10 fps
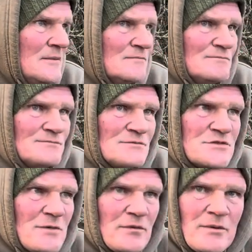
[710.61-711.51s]

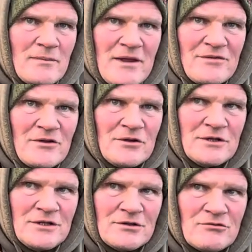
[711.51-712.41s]
It's meant to be about
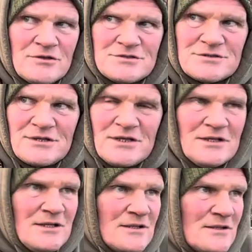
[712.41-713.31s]
13 degrees today.
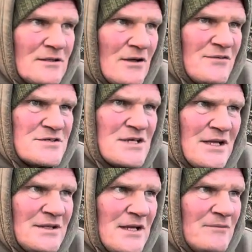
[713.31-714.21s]
I think it's
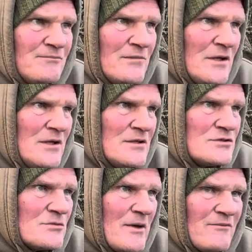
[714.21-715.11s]
going down
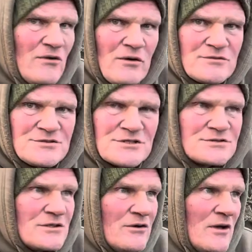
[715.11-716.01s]
to about 5 or
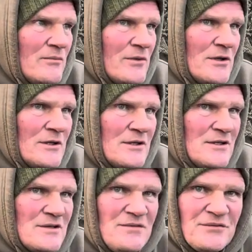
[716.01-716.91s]
6 tonight, but
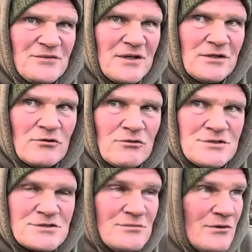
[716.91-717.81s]
15
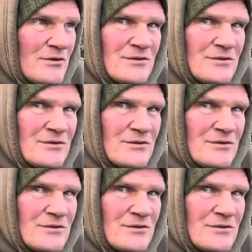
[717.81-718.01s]
degrees tomorrow.